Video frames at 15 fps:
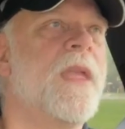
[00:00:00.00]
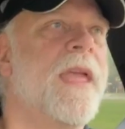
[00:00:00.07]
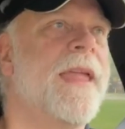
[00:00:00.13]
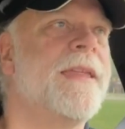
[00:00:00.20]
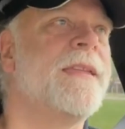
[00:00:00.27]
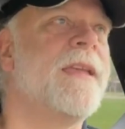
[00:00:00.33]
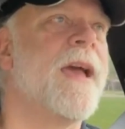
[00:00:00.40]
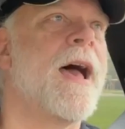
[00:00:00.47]

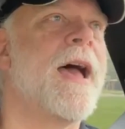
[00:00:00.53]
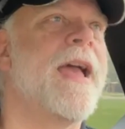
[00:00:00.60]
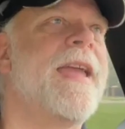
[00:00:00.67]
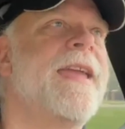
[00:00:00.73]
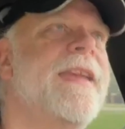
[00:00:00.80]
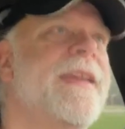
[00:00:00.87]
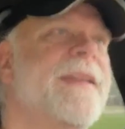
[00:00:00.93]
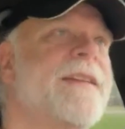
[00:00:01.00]
And
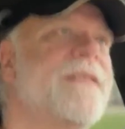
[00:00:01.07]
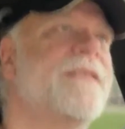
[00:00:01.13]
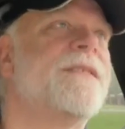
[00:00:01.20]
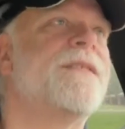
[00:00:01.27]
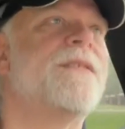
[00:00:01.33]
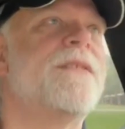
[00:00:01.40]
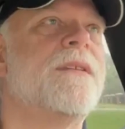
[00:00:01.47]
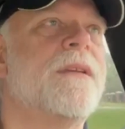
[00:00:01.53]
Guy
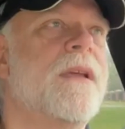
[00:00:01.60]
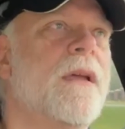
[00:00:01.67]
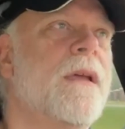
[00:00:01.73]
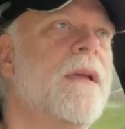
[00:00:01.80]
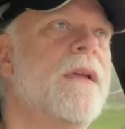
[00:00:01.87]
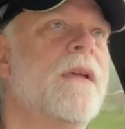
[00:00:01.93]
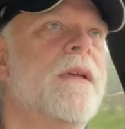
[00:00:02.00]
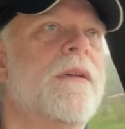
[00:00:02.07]
is
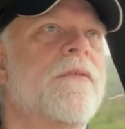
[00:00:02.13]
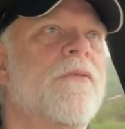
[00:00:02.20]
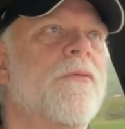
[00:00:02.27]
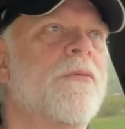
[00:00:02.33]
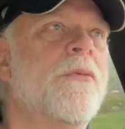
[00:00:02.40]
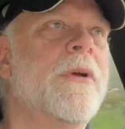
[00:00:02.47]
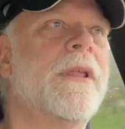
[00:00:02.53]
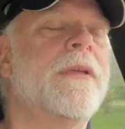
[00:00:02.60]

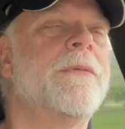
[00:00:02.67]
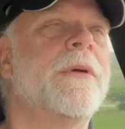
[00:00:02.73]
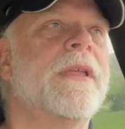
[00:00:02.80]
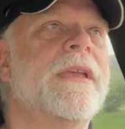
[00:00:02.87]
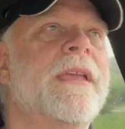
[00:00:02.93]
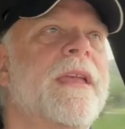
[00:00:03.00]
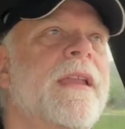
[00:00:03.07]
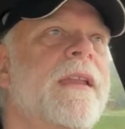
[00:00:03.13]
really,
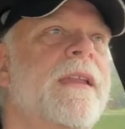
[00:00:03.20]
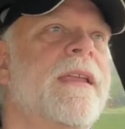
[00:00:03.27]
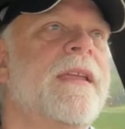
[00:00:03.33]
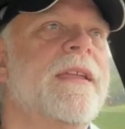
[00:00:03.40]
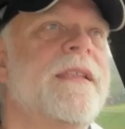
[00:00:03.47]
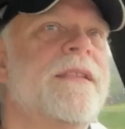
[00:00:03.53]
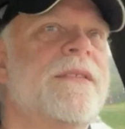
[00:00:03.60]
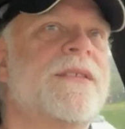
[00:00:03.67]
really getting
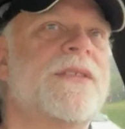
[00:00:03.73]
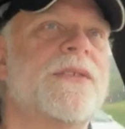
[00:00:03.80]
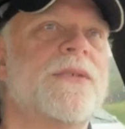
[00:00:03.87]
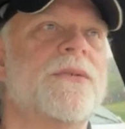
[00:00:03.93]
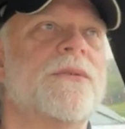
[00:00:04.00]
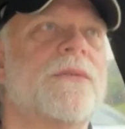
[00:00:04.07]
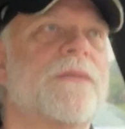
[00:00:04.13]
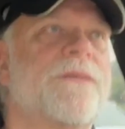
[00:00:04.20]

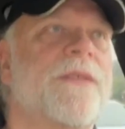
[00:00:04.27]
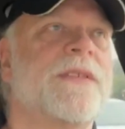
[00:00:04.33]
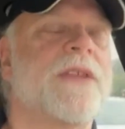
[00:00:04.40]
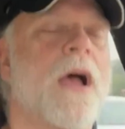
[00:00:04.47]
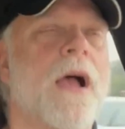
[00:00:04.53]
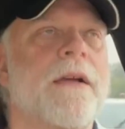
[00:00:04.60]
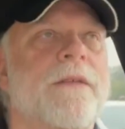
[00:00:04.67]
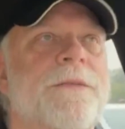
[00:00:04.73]
into
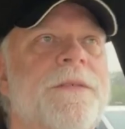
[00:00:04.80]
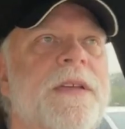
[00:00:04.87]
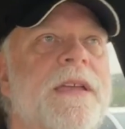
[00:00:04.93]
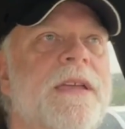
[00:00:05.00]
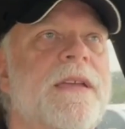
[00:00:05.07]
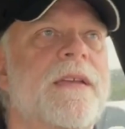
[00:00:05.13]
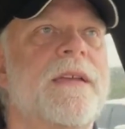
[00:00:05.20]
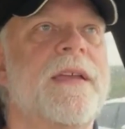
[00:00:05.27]

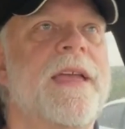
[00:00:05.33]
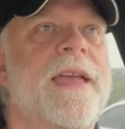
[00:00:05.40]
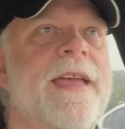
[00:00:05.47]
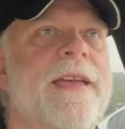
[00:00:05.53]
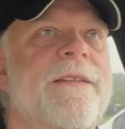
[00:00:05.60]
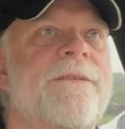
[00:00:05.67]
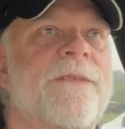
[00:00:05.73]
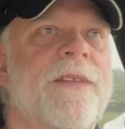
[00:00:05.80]
photography
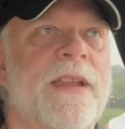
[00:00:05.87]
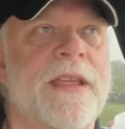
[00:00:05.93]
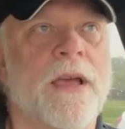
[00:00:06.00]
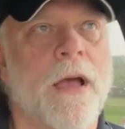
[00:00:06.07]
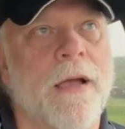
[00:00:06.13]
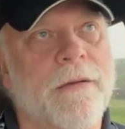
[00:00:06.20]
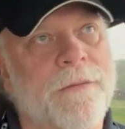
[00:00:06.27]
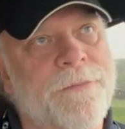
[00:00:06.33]

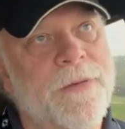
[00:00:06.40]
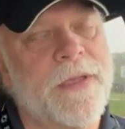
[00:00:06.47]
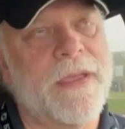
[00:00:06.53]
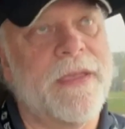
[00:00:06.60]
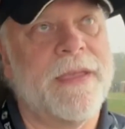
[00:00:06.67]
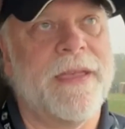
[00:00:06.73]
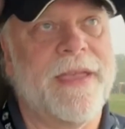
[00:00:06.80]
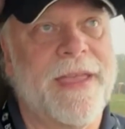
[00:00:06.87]
videography
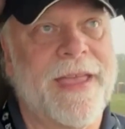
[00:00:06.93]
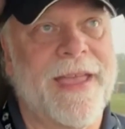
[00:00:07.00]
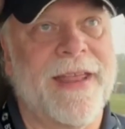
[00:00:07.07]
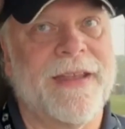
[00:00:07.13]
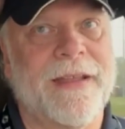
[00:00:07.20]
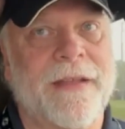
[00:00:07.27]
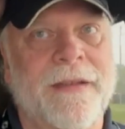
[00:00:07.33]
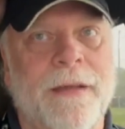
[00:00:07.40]

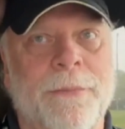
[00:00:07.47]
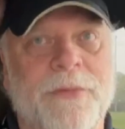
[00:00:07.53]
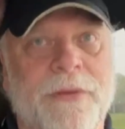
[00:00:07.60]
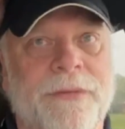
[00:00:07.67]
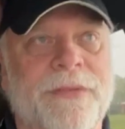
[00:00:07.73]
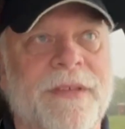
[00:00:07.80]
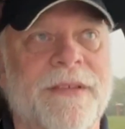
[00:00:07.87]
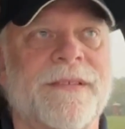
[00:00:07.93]
and a number
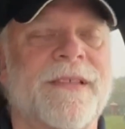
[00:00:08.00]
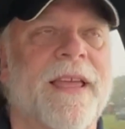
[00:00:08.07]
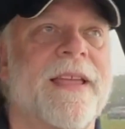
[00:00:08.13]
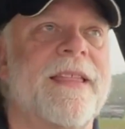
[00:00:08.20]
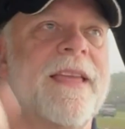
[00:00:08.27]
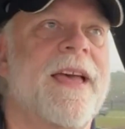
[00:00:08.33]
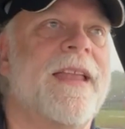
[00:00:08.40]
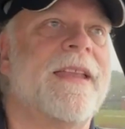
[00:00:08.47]
of things
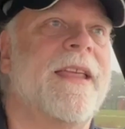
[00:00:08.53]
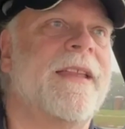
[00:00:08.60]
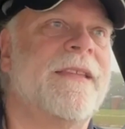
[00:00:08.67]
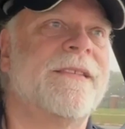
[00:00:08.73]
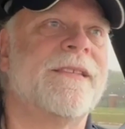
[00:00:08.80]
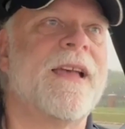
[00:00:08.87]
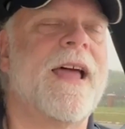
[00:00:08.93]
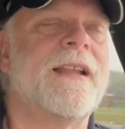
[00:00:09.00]
like that. And
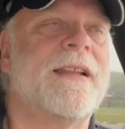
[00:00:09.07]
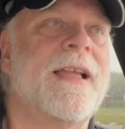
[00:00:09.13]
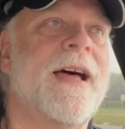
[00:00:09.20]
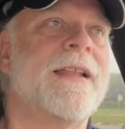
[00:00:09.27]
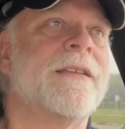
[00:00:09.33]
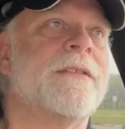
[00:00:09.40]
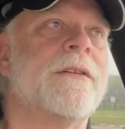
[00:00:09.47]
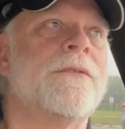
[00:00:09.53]
he's got a
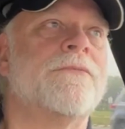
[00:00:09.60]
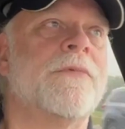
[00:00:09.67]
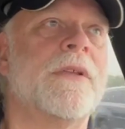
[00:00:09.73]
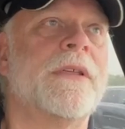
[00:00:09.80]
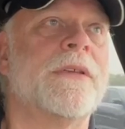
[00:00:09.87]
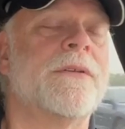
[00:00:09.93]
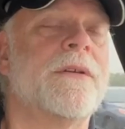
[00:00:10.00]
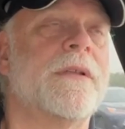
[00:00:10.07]
lot of good,
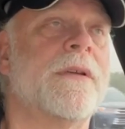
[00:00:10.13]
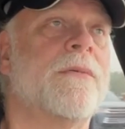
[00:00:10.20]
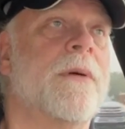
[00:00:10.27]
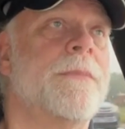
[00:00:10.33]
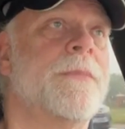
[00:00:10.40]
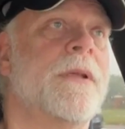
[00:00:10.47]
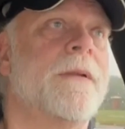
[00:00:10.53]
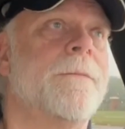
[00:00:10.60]
really good
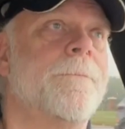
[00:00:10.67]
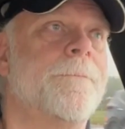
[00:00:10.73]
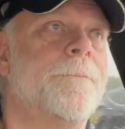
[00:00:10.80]
equipment.